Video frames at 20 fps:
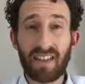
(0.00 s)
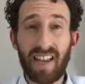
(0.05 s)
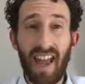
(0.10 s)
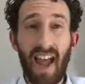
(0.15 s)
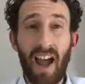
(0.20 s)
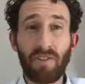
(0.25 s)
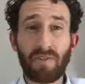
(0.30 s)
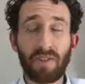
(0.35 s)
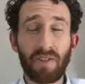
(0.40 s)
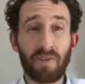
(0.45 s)

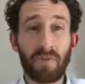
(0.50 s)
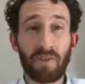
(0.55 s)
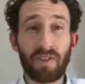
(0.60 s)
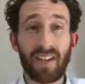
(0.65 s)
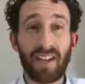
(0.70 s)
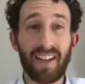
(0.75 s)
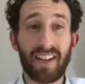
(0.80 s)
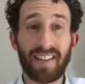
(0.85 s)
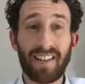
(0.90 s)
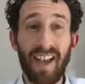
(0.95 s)
outsourcing,
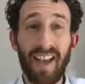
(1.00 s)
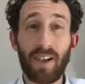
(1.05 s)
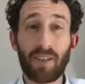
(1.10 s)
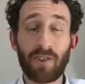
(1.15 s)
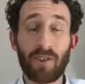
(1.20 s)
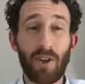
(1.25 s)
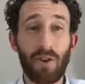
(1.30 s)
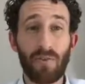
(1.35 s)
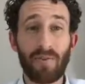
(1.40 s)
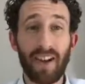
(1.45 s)
it's
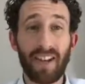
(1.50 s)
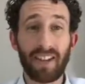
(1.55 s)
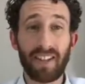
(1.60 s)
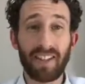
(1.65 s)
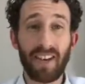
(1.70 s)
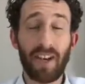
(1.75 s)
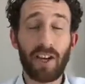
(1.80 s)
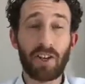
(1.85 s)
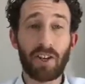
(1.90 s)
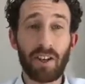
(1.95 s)
external
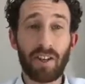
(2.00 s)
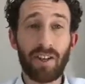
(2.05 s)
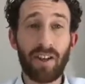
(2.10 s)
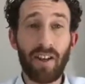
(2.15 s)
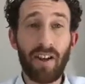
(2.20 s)
validation